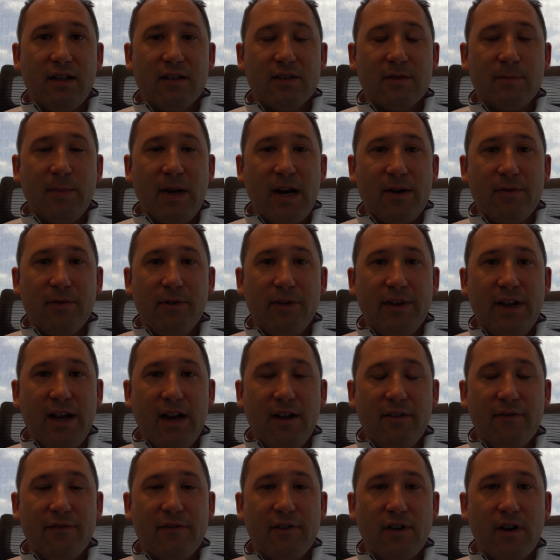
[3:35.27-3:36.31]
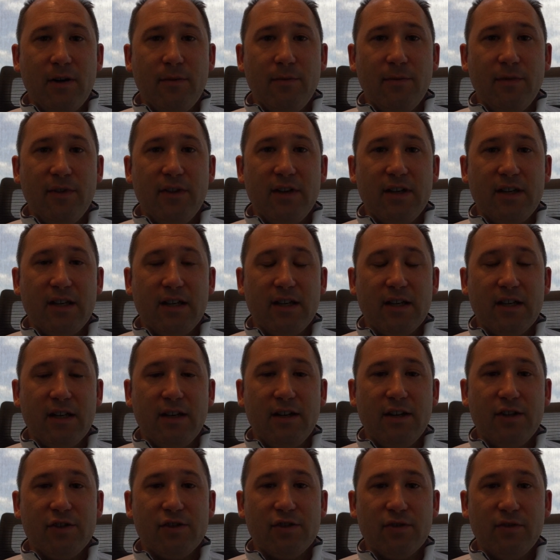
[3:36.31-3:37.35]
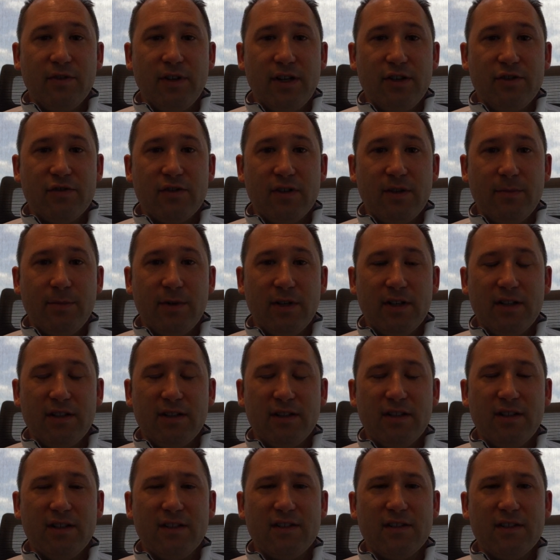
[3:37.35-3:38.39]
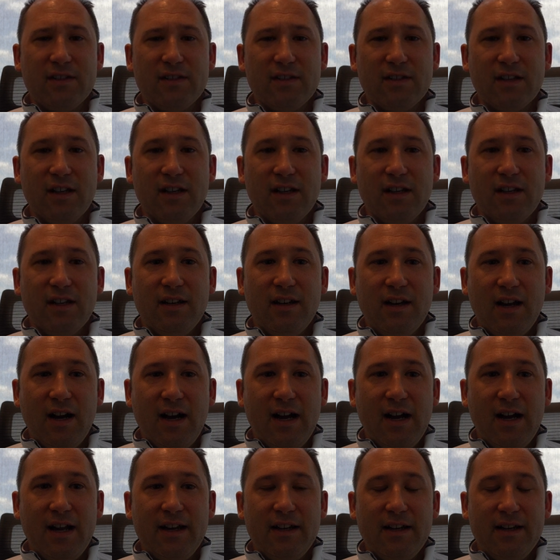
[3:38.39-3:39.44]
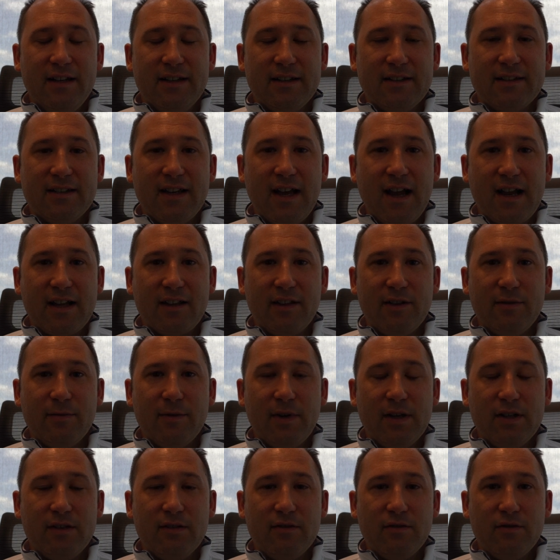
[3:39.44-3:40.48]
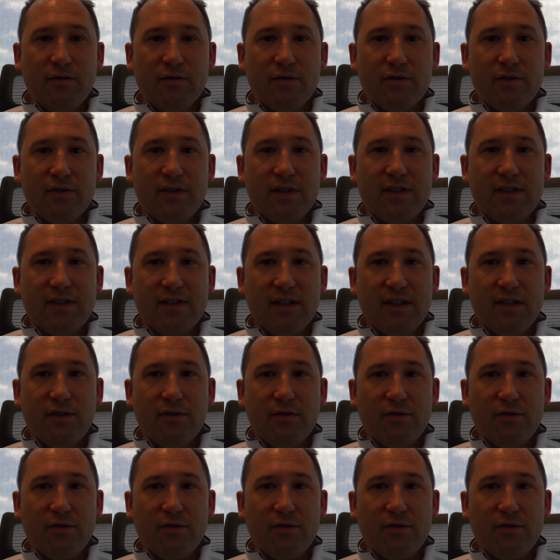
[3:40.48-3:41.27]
spiral down from the initial injury, but this is not exactly what you usually see.